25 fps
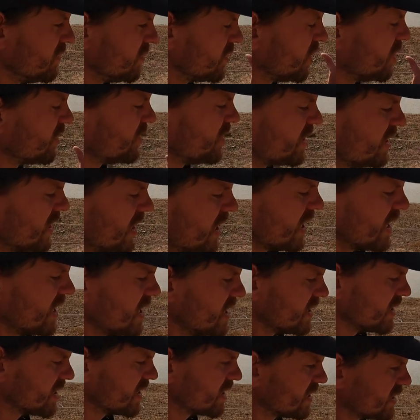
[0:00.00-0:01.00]
me, we've got the
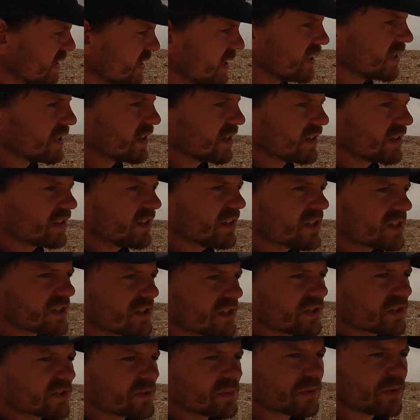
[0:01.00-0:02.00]
lake, and I think
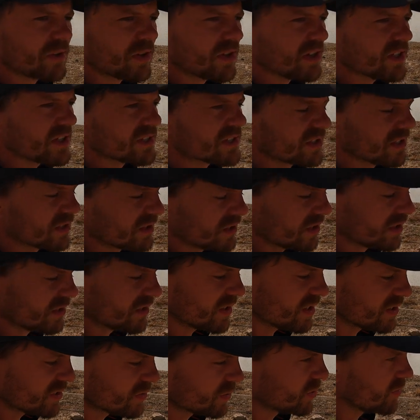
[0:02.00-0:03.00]
it's not surprising that
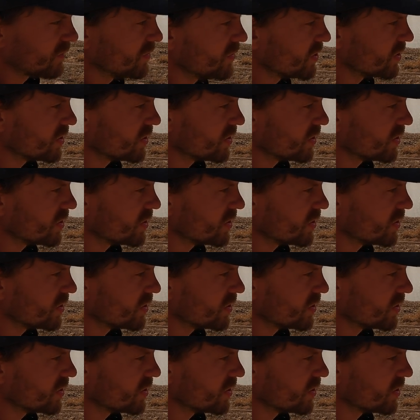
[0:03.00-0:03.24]
they sort of